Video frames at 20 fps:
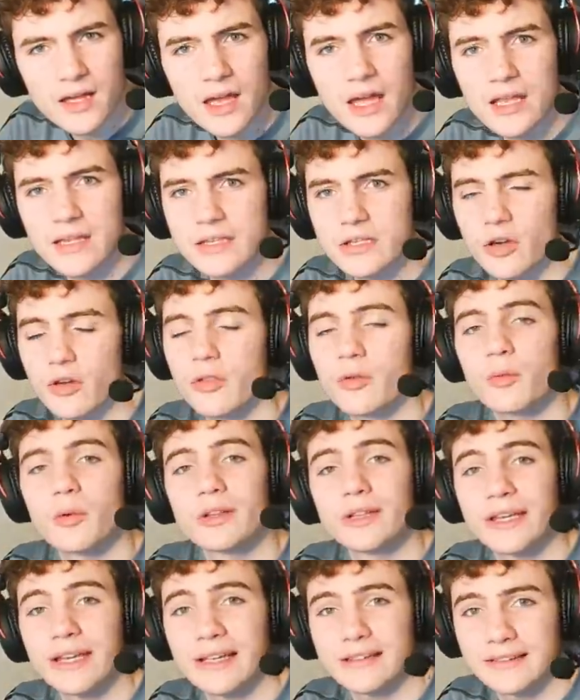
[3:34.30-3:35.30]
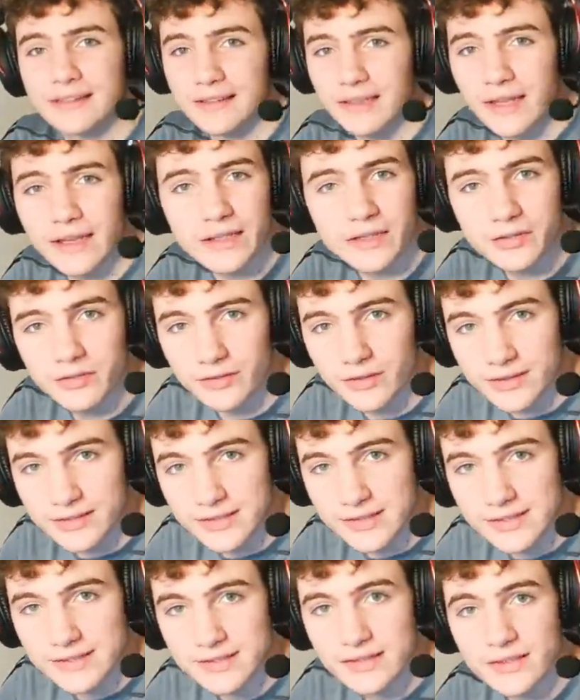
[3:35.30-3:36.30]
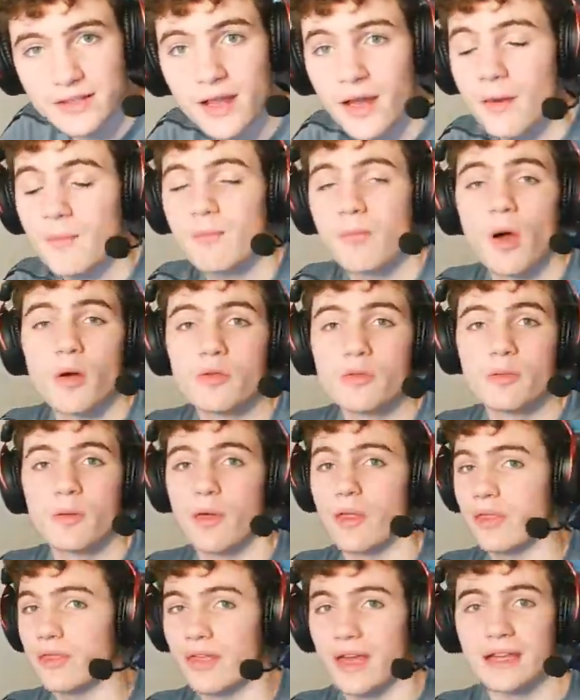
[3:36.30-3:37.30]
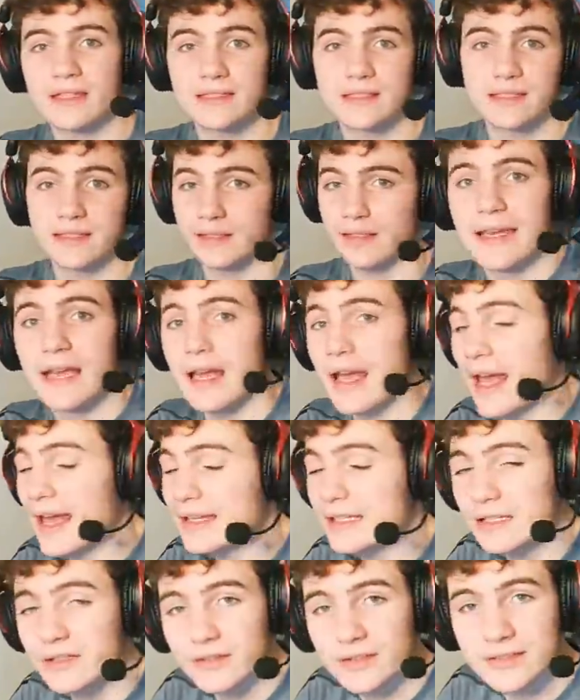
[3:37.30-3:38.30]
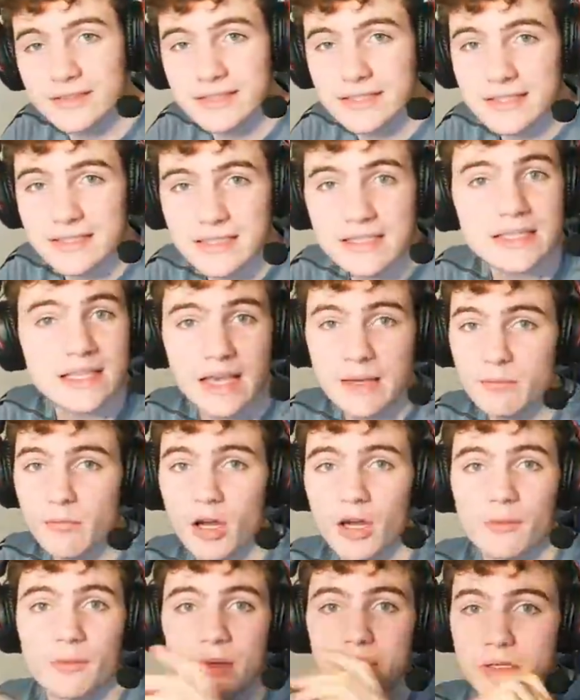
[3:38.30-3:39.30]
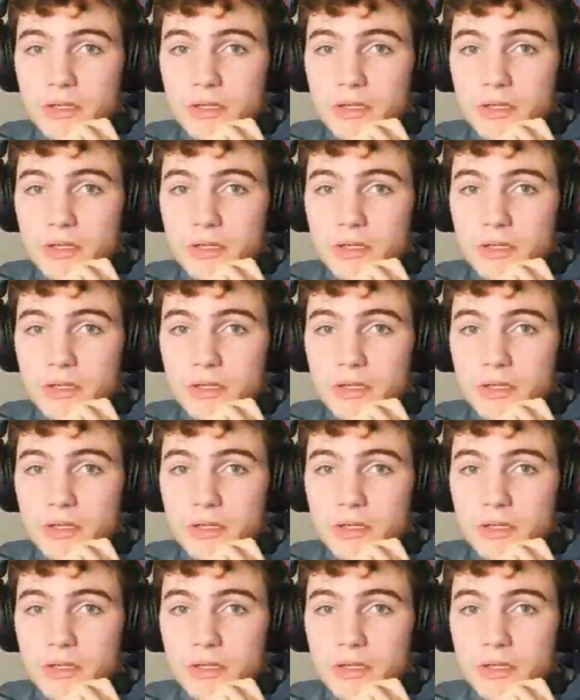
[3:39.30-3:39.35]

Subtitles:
and the other one they added later in the season, both pathetic. Any other season they might have been